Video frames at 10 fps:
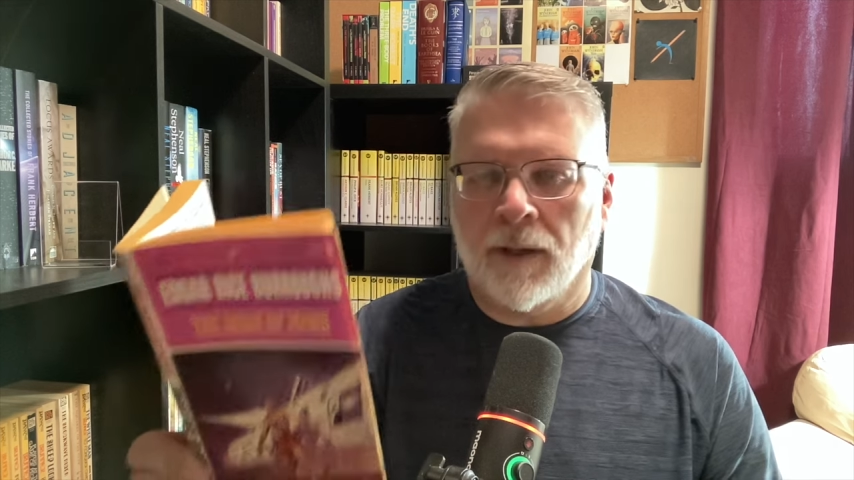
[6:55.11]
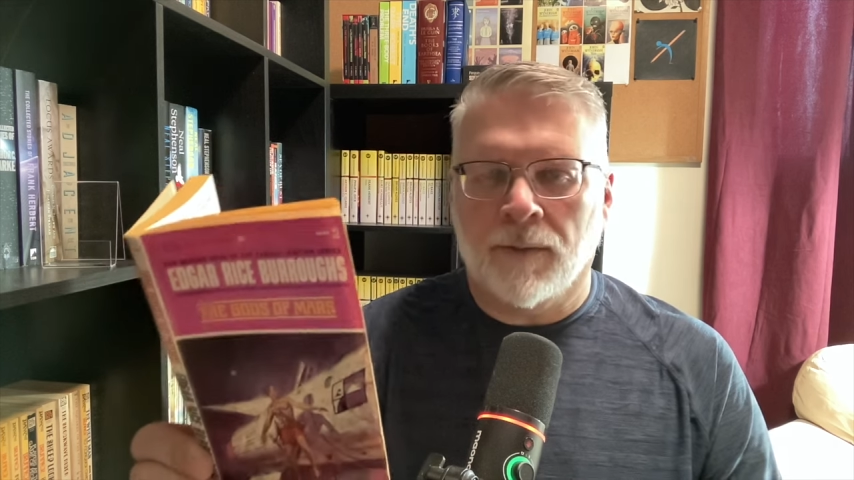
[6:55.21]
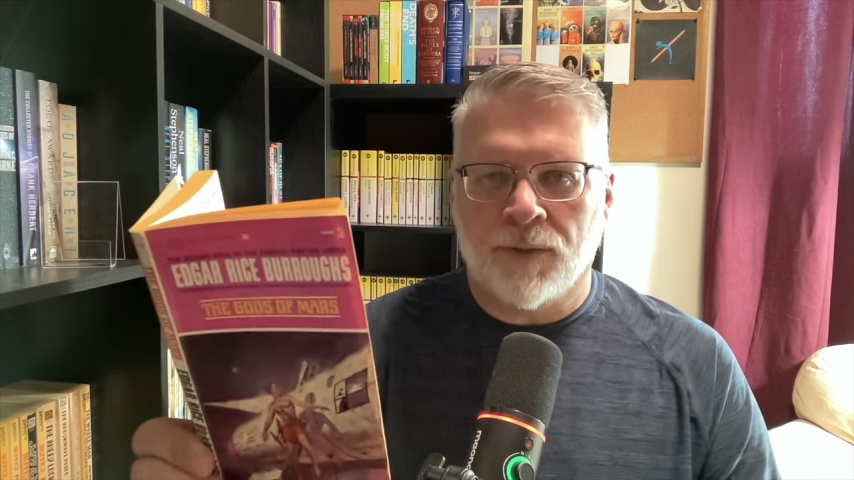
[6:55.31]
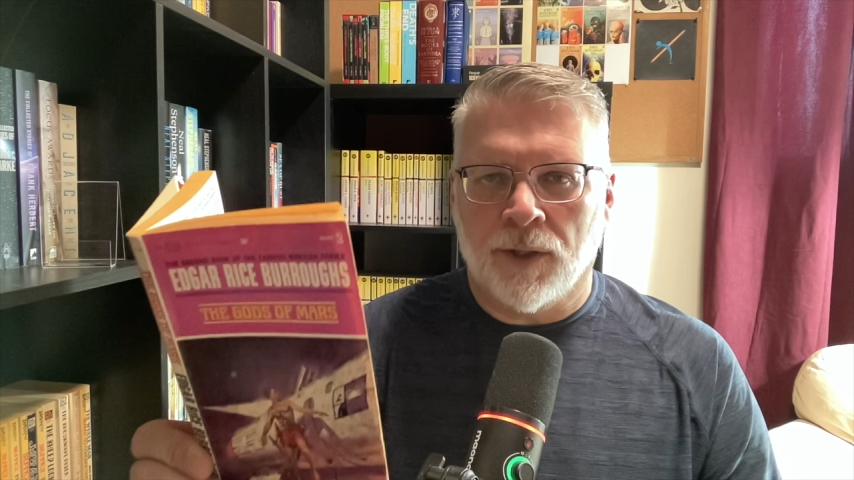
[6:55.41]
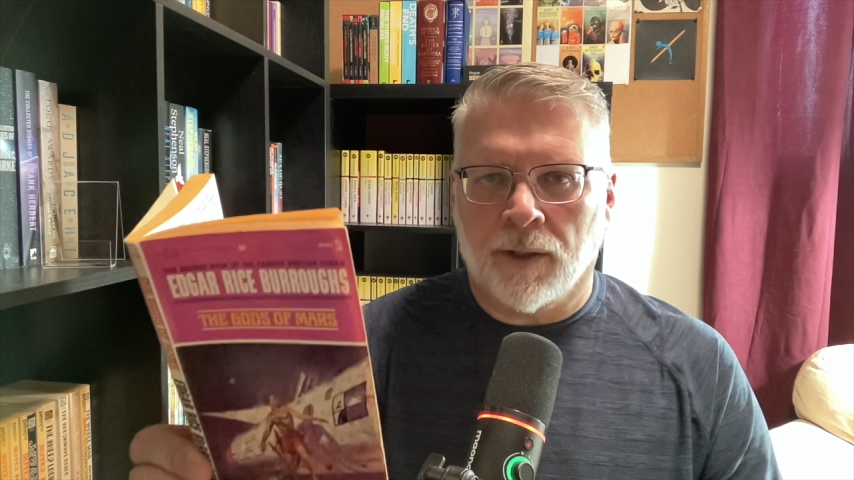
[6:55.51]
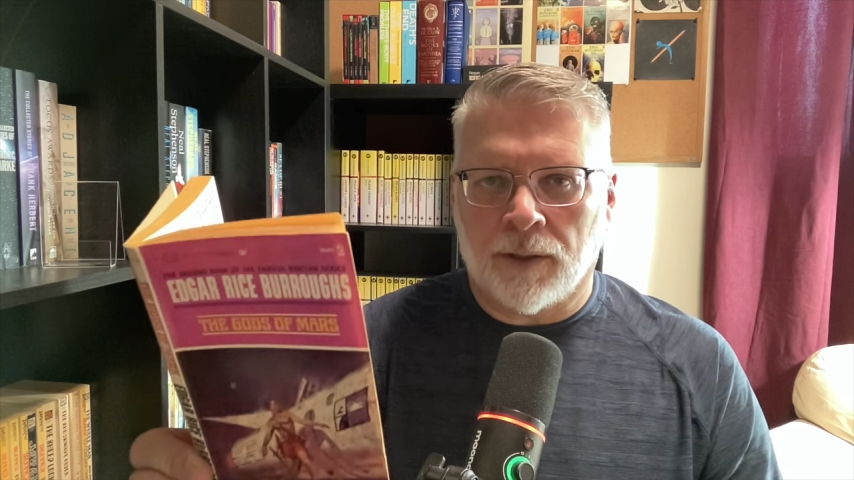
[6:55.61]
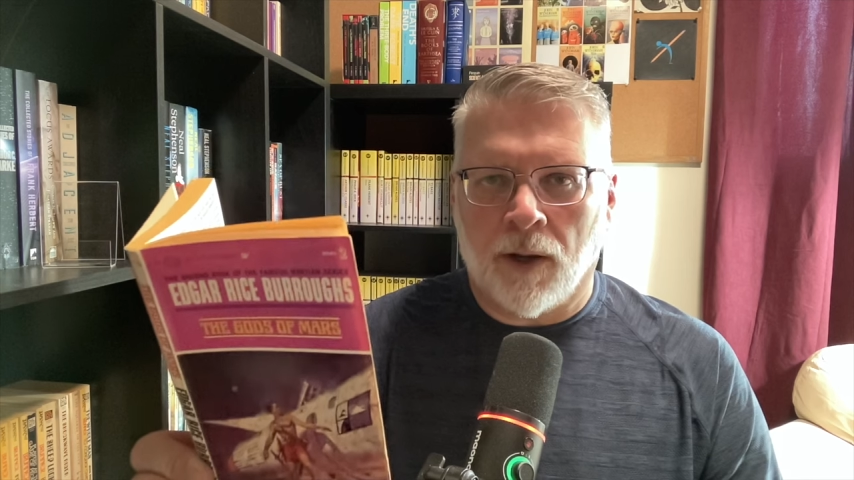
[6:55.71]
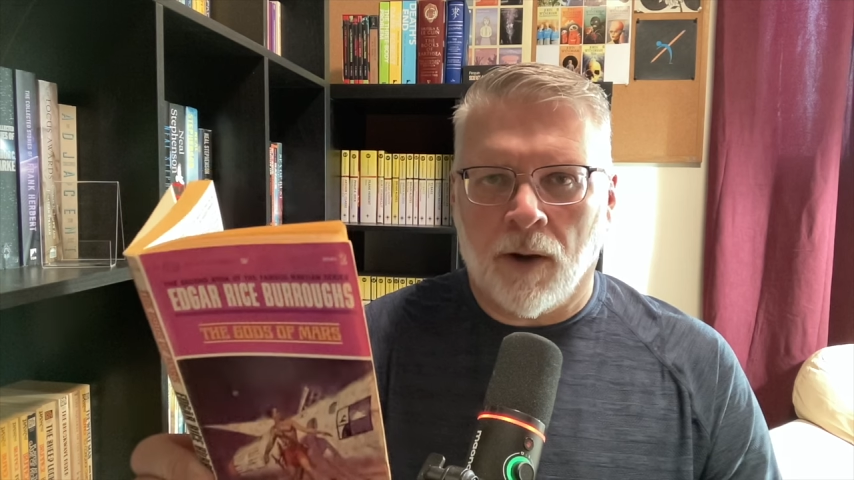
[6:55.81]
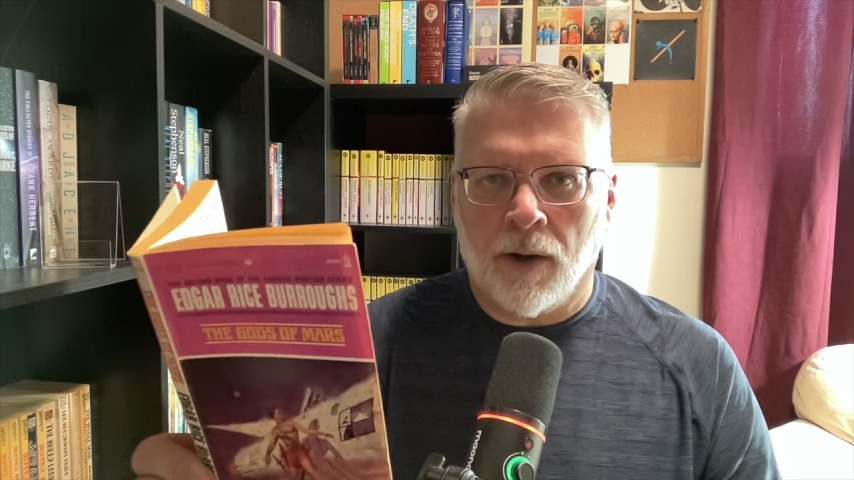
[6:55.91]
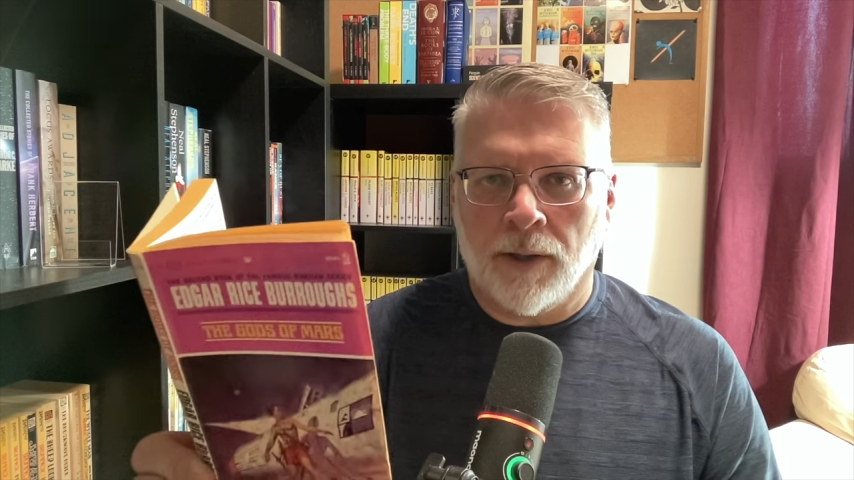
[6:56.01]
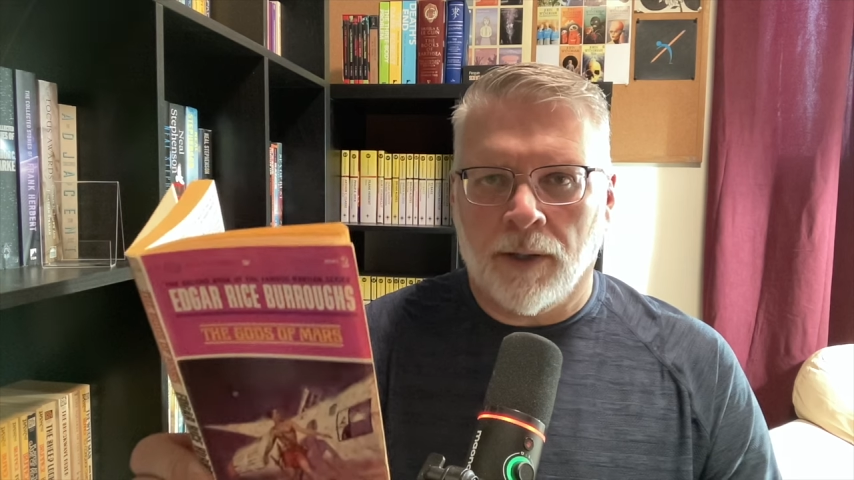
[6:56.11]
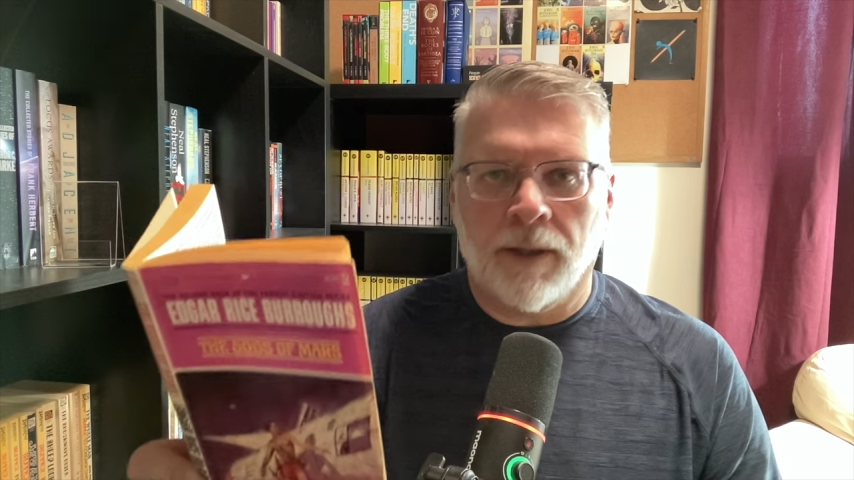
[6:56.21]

of John Carter